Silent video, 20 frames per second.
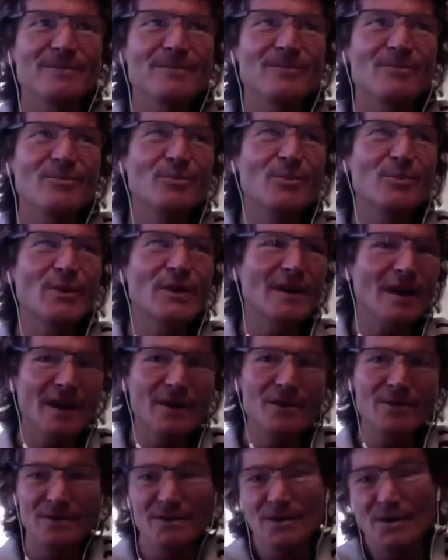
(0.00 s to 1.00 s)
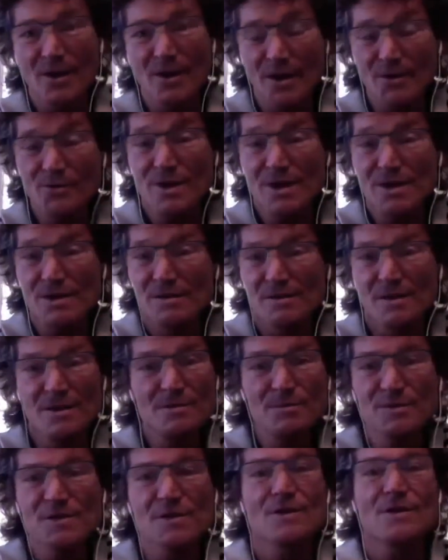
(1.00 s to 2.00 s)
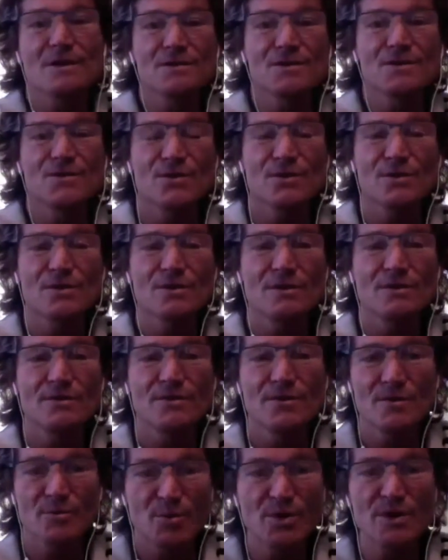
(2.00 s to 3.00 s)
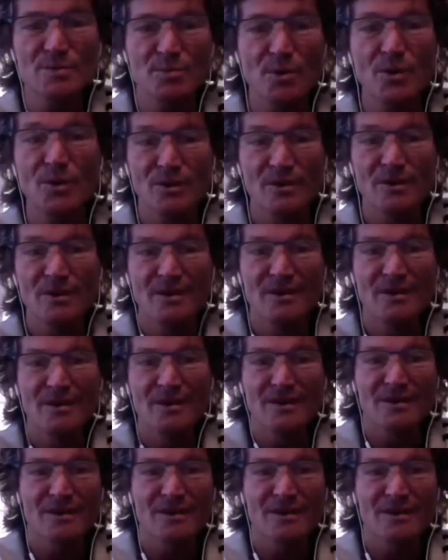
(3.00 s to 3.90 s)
but I write theme songs for people. I've